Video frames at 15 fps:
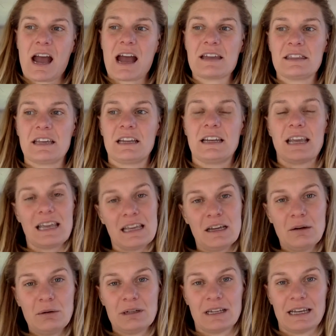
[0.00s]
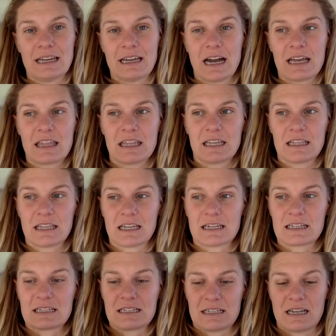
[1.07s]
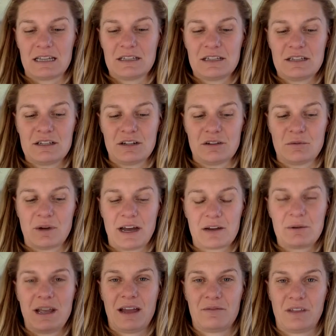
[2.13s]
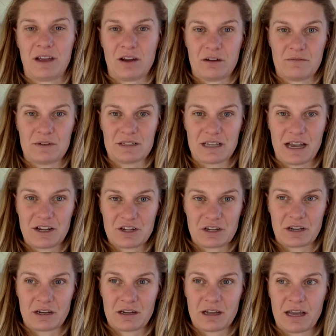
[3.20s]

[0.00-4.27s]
And then equally, I think that extends to how do we have that conversation?